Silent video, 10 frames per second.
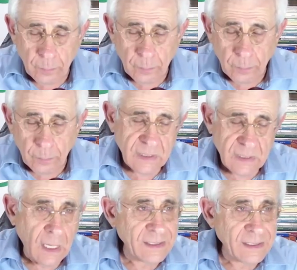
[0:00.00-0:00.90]
I
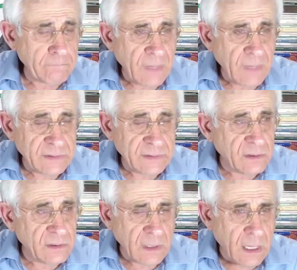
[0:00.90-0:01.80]
did it, I
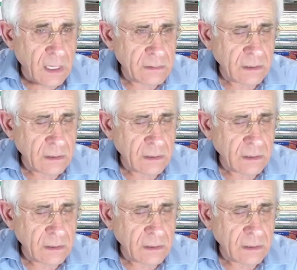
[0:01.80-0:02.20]
think it was